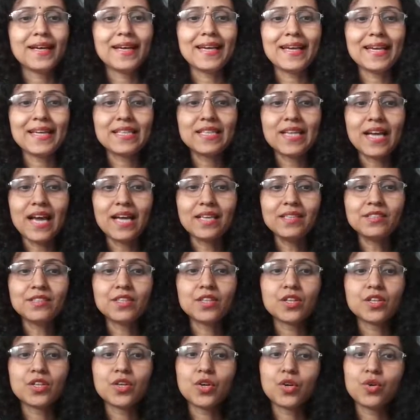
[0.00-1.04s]
It has
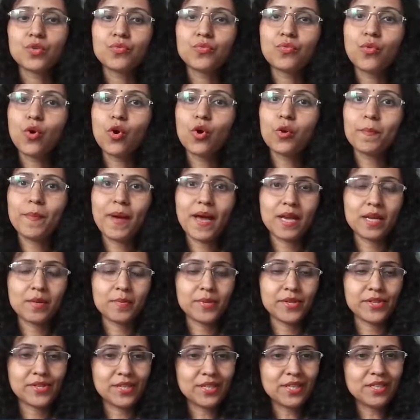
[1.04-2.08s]
four
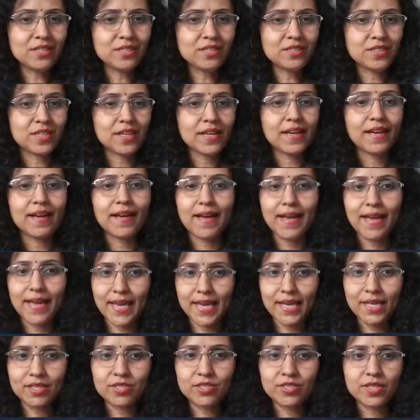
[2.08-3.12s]
parameters
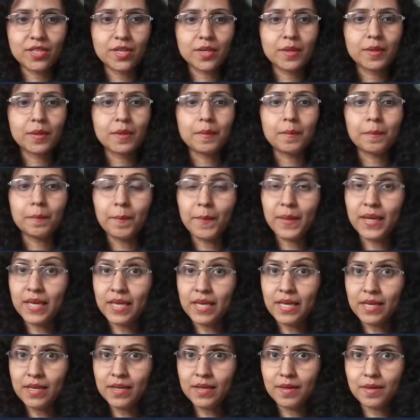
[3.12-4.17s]
x,
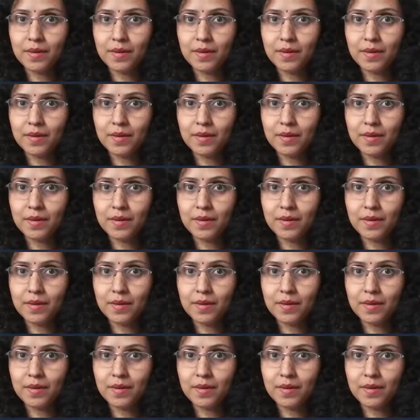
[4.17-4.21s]
min,